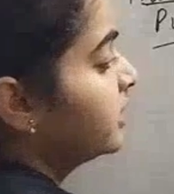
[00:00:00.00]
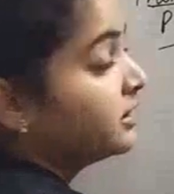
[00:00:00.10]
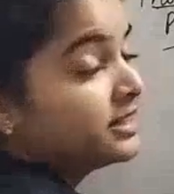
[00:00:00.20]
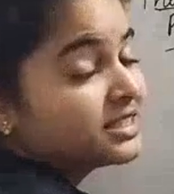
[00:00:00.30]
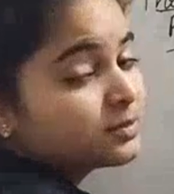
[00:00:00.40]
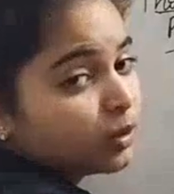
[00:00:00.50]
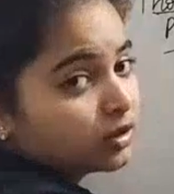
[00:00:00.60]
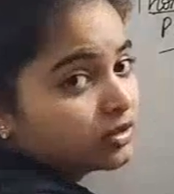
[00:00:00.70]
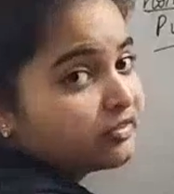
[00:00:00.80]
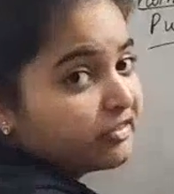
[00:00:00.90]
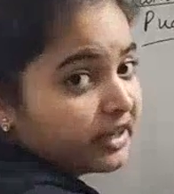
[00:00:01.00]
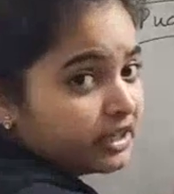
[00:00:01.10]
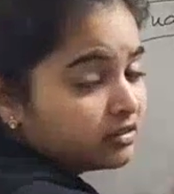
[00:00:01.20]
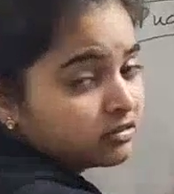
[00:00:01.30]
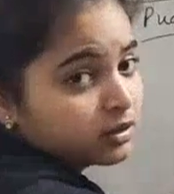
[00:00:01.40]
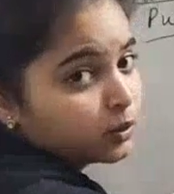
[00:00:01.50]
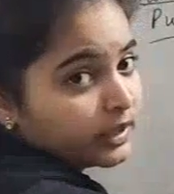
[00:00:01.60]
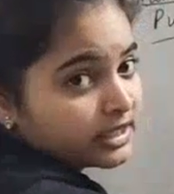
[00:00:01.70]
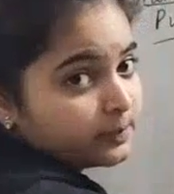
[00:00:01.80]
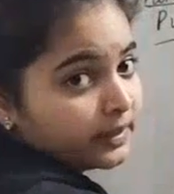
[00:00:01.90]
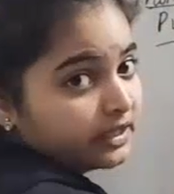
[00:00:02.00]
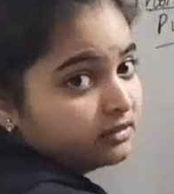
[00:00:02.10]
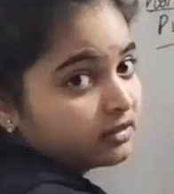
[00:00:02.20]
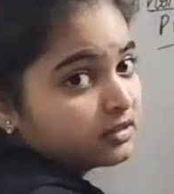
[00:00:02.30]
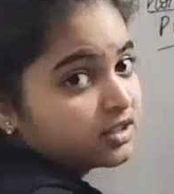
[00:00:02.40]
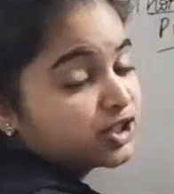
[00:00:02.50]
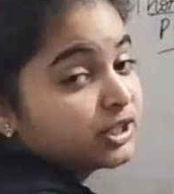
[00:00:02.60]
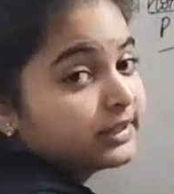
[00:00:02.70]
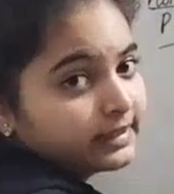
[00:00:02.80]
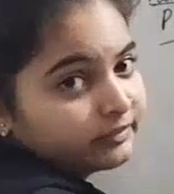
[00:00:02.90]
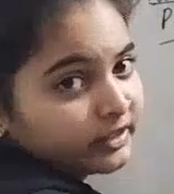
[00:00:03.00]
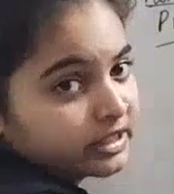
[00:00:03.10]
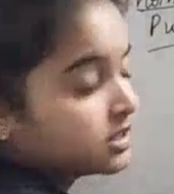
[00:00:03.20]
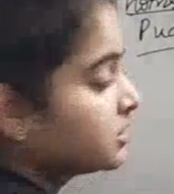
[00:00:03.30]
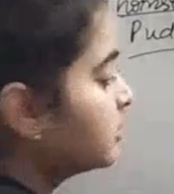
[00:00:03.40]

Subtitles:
This model failed to explain the shielding effect.